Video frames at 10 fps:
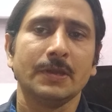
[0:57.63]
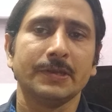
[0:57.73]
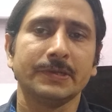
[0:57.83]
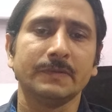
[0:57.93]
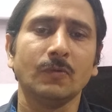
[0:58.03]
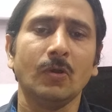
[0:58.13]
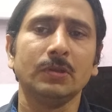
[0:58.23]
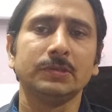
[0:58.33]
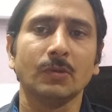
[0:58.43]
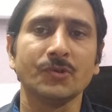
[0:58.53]
It
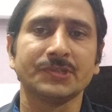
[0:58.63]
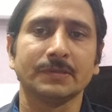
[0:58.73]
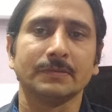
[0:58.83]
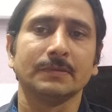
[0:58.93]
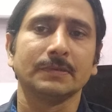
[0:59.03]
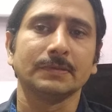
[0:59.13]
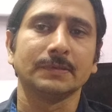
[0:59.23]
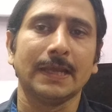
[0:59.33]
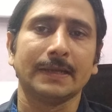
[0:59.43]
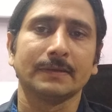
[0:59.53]
involves notion
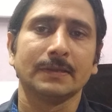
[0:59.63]
that